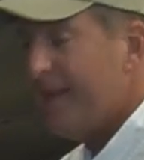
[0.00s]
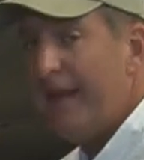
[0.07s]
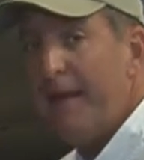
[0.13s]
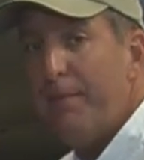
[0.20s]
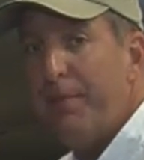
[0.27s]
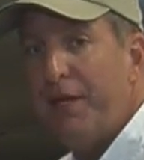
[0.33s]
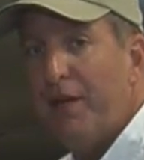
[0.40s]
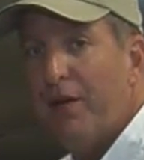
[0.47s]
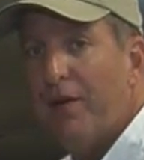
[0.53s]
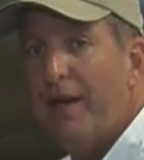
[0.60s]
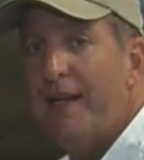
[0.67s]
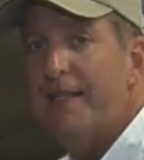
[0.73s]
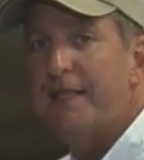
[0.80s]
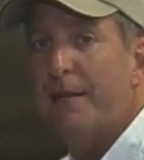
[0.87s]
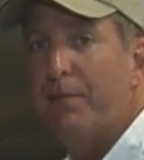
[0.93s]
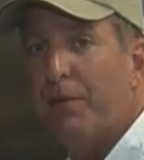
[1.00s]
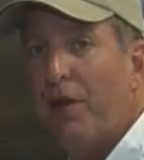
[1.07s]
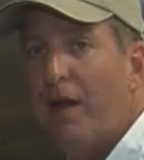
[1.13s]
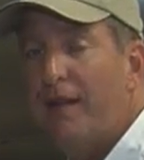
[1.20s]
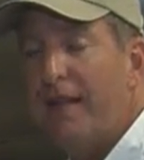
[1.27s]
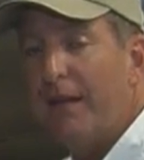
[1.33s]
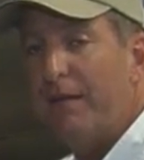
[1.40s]
the impurities and
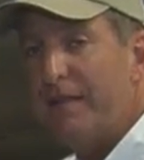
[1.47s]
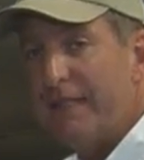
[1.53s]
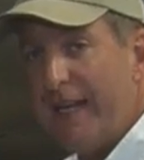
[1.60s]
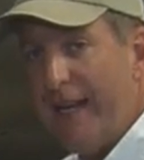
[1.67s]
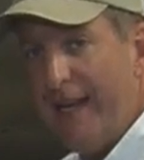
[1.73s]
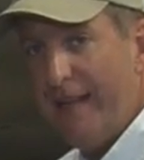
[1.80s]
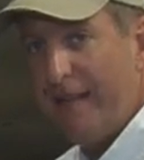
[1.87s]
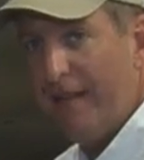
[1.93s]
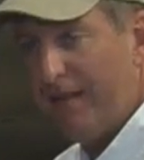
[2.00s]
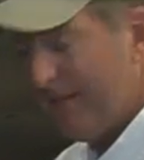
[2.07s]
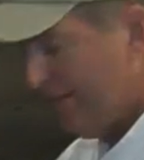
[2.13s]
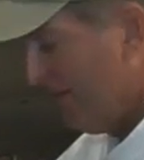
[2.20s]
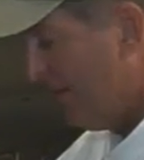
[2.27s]
blood that's in the